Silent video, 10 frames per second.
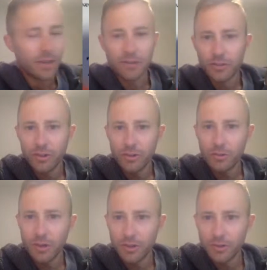
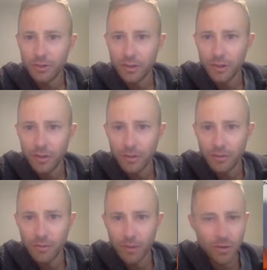acceleration on the
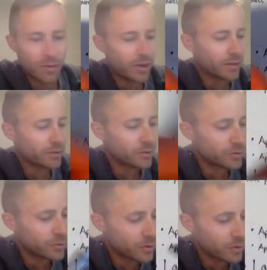vertical axis.
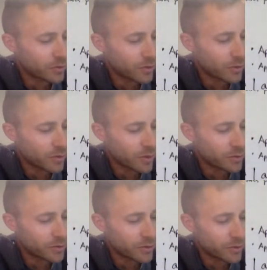So
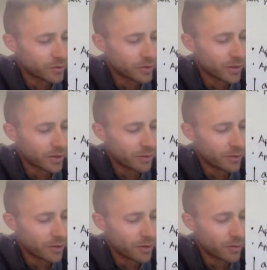acceleration is kind of like